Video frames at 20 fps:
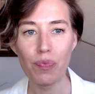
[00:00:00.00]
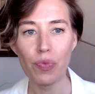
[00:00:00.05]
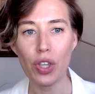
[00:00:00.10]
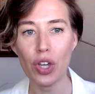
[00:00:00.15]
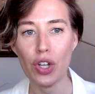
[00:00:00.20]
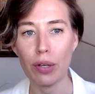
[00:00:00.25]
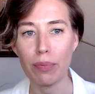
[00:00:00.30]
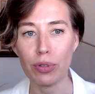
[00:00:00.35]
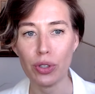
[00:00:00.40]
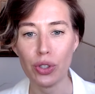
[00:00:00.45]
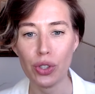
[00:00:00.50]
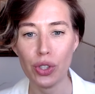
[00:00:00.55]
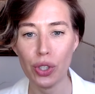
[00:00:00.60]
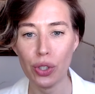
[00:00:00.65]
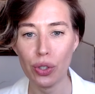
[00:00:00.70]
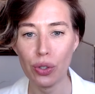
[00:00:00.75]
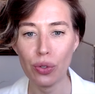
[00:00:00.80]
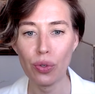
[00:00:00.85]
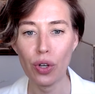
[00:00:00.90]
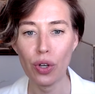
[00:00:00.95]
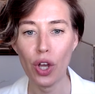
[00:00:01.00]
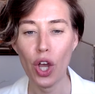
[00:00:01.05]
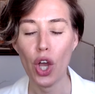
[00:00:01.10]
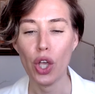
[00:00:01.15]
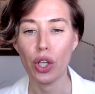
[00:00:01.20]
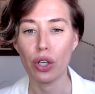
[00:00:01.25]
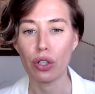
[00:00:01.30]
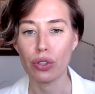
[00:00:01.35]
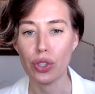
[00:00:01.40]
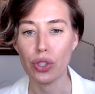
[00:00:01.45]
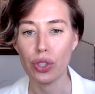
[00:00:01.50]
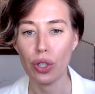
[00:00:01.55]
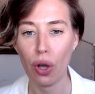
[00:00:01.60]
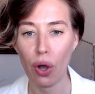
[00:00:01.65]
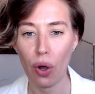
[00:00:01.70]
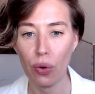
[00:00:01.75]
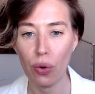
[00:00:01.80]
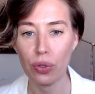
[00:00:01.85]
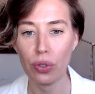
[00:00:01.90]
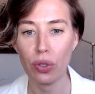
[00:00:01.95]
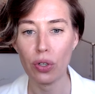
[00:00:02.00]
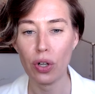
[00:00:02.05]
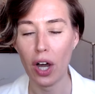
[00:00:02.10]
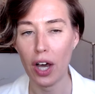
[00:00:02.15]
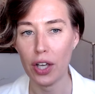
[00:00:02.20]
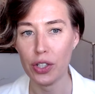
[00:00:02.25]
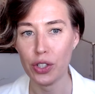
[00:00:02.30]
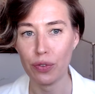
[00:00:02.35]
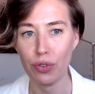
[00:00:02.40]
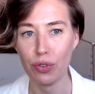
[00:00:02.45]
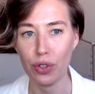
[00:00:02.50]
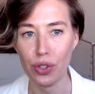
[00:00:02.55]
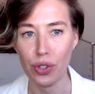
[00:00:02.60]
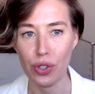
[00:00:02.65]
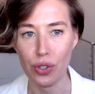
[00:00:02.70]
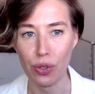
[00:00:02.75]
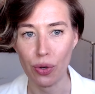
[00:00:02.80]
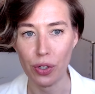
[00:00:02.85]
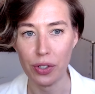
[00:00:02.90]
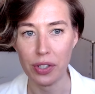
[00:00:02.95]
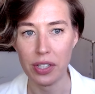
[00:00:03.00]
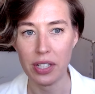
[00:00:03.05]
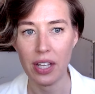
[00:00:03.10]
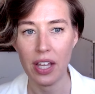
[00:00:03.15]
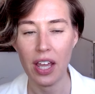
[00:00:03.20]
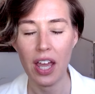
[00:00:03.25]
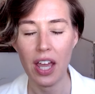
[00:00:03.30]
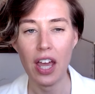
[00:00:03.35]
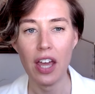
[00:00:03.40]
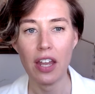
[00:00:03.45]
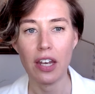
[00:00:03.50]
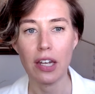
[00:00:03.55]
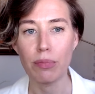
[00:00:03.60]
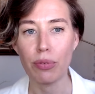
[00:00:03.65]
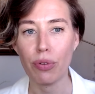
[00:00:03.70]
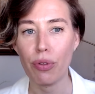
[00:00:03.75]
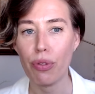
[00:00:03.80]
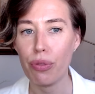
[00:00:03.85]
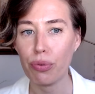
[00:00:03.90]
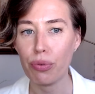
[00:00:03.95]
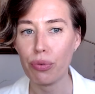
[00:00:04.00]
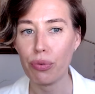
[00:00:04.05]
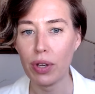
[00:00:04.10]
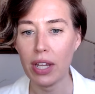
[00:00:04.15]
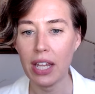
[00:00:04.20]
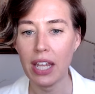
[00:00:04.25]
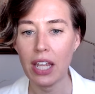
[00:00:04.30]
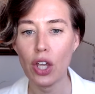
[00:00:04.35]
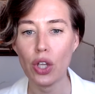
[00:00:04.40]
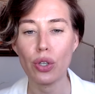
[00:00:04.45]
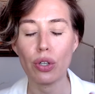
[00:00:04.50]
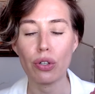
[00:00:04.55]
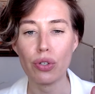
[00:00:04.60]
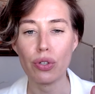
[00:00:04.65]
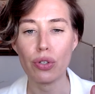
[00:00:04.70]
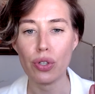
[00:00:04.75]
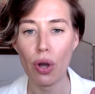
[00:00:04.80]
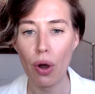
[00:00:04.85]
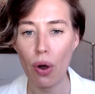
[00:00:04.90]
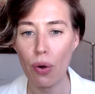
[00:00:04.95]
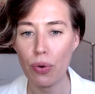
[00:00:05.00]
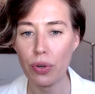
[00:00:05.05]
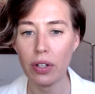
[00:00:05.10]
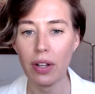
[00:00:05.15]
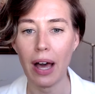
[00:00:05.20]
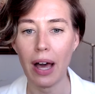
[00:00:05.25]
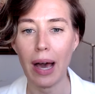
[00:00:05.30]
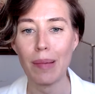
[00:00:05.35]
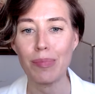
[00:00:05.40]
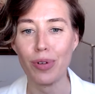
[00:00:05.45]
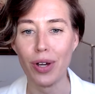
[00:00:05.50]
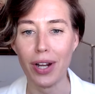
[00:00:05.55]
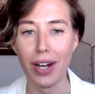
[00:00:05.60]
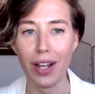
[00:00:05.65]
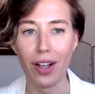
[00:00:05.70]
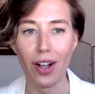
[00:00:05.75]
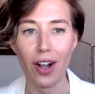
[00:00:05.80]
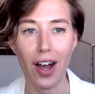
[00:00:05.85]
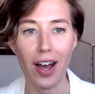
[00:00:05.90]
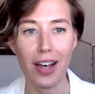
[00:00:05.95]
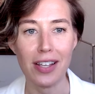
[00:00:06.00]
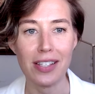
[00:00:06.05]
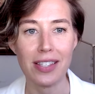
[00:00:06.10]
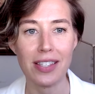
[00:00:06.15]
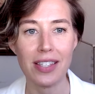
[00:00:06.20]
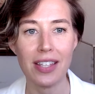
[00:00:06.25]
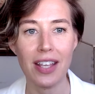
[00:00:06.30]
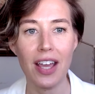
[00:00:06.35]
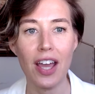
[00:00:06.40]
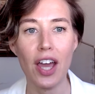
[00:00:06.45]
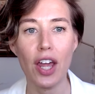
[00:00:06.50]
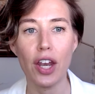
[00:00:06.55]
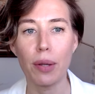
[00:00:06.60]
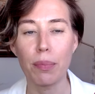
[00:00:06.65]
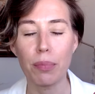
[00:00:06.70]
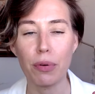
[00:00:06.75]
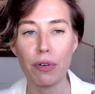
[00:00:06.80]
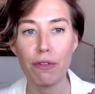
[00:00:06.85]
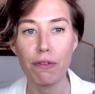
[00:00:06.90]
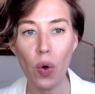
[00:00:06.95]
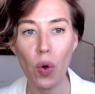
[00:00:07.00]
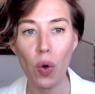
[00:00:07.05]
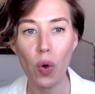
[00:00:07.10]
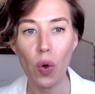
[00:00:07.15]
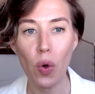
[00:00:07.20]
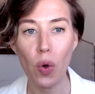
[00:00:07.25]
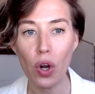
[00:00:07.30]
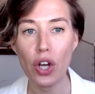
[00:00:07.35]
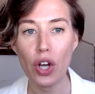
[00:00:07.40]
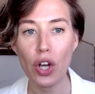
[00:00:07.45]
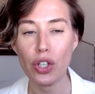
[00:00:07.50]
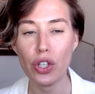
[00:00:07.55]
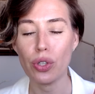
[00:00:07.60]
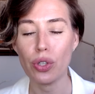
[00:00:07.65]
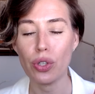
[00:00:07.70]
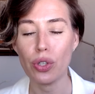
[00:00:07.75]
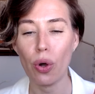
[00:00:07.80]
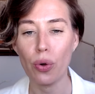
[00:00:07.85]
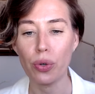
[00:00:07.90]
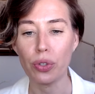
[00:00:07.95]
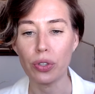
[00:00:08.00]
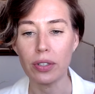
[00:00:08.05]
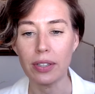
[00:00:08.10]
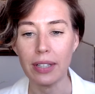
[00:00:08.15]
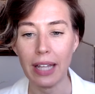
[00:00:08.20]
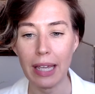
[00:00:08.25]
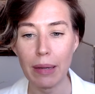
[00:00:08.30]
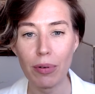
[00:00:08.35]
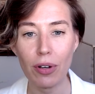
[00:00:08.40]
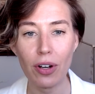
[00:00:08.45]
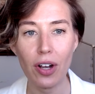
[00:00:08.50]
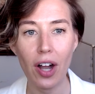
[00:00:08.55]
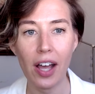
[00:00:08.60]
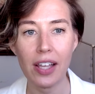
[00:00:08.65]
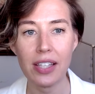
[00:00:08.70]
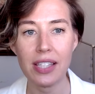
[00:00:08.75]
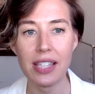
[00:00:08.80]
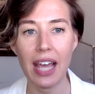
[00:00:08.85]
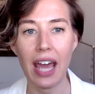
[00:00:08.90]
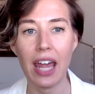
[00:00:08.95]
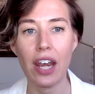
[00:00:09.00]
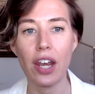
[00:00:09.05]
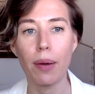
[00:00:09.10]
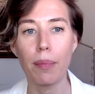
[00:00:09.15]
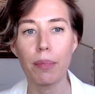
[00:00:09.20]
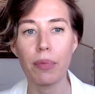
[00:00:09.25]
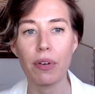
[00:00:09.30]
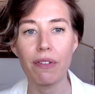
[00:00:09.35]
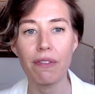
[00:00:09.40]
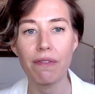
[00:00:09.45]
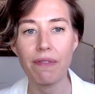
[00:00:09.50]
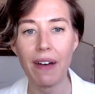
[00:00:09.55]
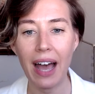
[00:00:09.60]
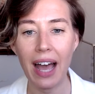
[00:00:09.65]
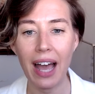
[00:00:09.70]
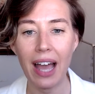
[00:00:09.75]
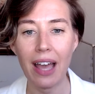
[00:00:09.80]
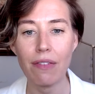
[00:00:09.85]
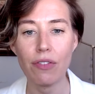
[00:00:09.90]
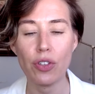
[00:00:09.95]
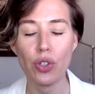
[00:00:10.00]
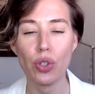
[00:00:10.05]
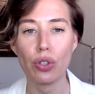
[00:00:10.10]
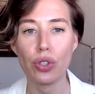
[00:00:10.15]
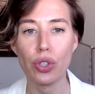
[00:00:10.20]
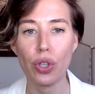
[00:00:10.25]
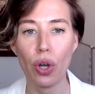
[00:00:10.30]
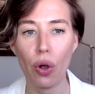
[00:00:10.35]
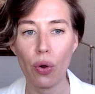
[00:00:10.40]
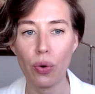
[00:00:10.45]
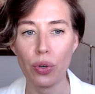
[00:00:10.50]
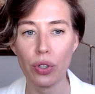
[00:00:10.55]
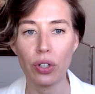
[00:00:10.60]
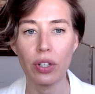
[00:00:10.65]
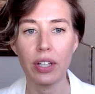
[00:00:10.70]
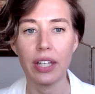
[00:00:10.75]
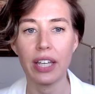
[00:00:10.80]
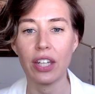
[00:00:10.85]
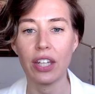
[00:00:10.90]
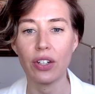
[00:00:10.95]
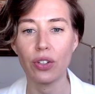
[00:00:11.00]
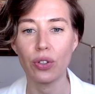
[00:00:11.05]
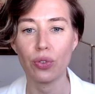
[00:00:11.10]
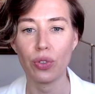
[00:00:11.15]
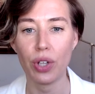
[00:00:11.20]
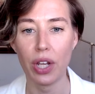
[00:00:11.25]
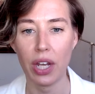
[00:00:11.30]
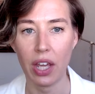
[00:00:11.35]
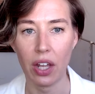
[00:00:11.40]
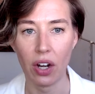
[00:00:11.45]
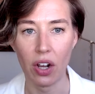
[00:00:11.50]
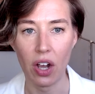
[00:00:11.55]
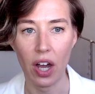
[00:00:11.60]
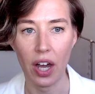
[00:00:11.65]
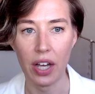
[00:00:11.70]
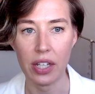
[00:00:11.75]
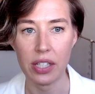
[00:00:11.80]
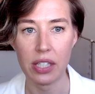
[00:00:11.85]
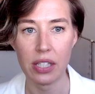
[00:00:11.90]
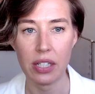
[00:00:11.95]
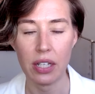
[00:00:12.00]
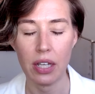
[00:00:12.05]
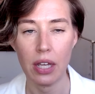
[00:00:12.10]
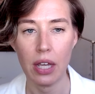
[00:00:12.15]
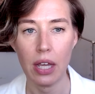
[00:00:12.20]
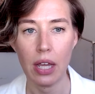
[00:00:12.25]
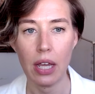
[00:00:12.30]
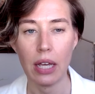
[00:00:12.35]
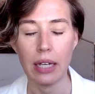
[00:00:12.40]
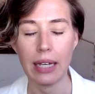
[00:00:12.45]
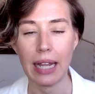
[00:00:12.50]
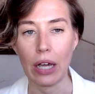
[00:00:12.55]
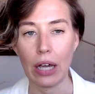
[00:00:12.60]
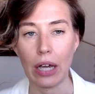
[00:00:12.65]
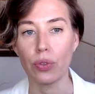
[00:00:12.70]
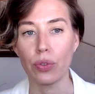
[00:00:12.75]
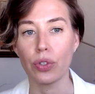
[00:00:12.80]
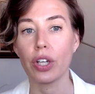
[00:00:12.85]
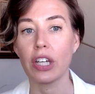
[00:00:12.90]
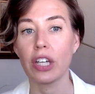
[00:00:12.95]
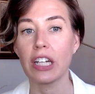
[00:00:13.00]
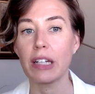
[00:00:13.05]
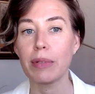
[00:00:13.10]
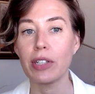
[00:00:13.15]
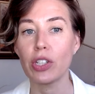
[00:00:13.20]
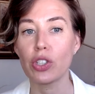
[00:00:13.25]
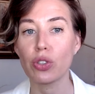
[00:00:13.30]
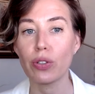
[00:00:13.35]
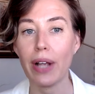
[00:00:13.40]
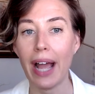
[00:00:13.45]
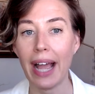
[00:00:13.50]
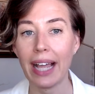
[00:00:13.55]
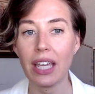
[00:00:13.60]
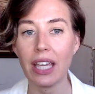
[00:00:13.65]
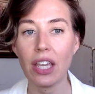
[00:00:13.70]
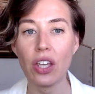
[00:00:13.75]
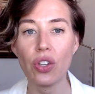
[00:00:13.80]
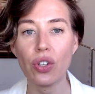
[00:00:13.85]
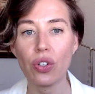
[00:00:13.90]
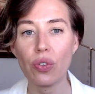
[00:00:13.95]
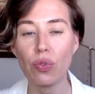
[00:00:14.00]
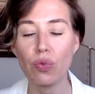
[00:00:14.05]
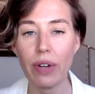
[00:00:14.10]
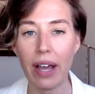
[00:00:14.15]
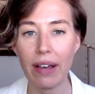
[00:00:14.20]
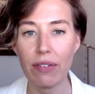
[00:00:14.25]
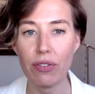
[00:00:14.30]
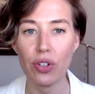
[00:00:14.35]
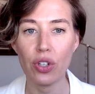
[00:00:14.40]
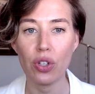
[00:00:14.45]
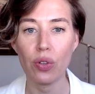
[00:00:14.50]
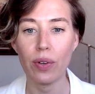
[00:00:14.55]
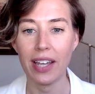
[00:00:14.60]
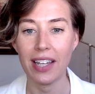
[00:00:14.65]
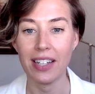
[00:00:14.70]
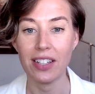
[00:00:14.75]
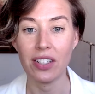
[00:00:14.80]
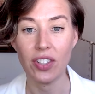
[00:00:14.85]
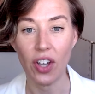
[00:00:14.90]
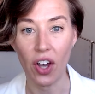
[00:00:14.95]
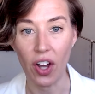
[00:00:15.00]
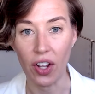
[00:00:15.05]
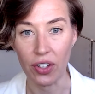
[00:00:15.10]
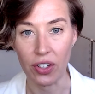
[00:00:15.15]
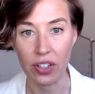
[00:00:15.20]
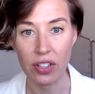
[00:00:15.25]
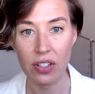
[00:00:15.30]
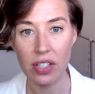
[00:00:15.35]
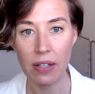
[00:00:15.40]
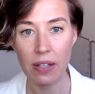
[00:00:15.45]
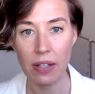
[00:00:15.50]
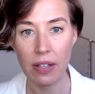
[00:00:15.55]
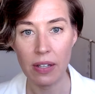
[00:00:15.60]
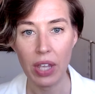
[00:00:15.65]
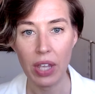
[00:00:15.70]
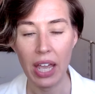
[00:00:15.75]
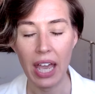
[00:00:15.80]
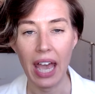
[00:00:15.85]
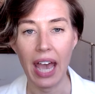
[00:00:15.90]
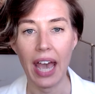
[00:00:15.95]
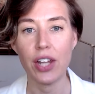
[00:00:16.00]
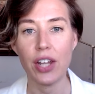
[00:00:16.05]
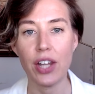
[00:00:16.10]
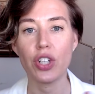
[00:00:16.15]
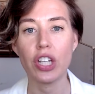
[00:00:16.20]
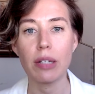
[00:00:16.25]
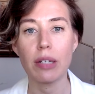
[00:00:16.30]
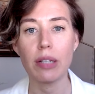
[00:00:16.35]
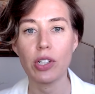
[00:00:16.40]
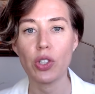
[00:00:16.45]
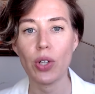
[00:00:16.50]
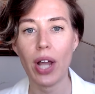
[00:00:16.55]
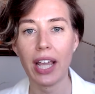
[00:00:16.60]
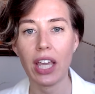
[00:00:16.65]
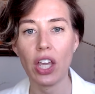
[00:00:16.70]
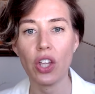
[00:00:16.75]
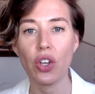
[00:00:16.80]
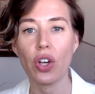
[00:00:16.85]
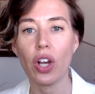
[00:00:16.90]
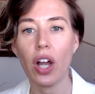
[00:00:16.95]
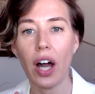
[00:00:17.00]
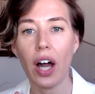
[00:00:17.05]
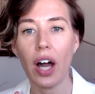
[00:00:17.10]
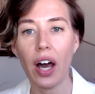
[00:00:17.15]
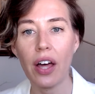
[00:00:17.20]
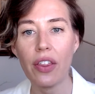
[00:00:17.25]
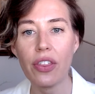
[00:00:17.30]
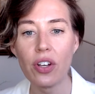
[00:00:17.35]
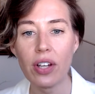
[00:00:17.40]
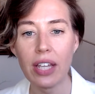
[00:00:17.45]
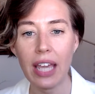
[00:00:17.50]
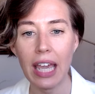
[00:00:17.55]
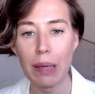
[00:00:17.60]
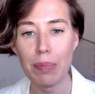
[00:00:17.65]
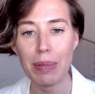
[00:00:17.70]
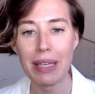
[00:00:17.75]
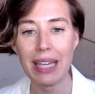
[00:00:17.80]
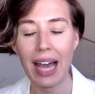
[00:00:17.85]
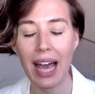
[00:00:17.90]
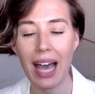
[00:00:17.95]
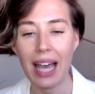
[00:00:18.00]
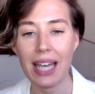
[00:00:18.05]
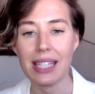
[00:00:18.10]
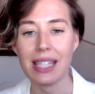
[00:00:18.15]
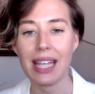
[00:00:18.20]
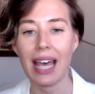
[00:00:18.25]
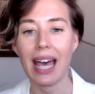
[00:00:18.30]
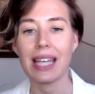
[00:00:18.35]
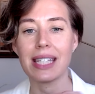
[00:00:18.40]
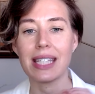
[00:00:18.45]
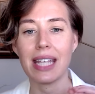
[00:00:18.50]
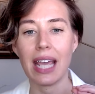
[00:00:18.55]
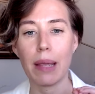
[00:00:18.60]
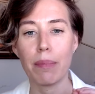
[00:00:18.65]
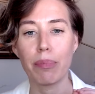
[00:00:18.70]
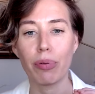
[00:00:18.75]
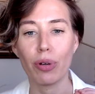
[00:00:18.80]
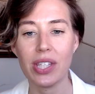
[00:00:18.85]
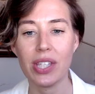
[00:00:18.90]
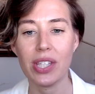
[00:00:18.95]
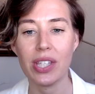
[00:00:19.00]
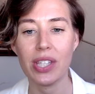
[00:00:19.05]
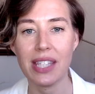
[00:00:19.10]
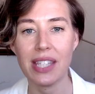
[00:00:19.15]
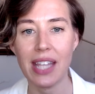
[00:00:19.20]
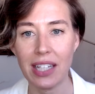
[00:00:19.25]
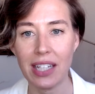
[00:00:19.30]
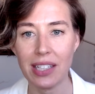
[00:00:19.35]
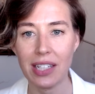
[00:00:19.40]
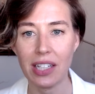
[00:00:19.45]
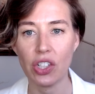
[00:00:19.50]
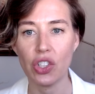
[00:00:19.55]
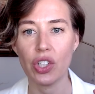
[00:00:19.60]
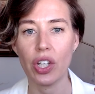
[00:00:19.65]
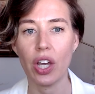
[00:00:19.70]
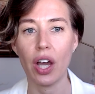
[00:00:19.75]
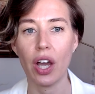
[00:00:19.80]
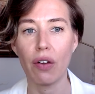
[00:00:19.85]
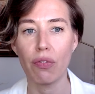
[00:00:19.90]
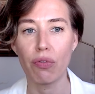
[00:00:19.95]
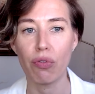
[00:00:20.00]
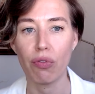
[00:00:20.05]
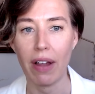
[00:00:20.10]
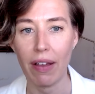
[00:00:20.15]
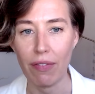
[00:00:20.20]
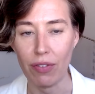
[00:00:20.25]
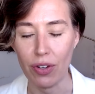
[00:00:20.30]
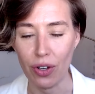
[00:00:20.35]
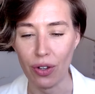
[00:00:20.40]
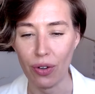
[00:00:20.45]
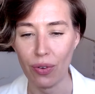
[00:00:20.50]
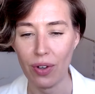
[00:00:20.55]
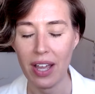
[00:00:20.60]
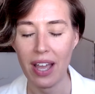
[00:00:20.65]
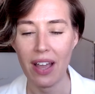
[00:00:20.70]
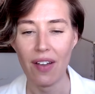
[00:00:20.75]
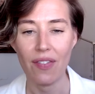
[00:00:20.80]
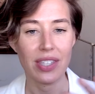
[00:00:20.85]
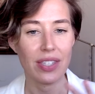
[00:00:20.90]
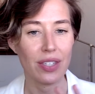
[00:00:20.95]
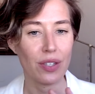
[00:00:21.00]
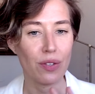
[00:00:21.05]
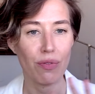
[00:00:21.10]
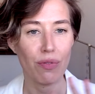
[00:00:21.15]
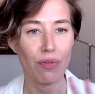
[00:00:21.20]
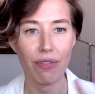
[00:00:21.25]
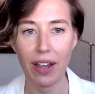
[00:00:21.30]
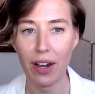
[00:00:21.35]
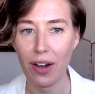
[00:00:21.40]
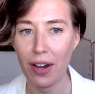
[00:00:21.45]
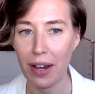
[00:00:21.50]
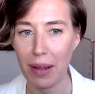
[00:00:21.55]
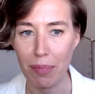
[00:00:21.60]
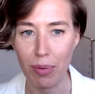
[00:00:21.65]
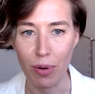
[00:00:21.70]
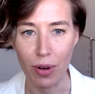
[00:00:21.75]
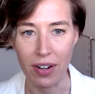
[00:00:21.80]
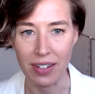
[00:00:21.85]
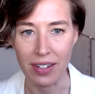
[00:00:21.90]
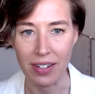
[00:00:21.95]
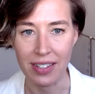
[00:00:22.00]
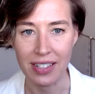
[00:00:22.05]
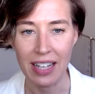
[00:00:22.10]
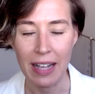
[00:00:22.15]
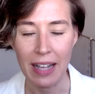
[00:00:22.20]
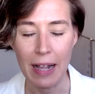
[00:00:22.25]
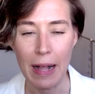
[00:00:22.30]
Number 2, your total cost of goods sold. Number 3, your total operating costs. Number 4, your total labor costs. And number 5, your total ingredient costs. Now, you're going to be tracking your revenue in dollars, and you're going to be tracking your other KPIs as a percentage of revenue. This is very important.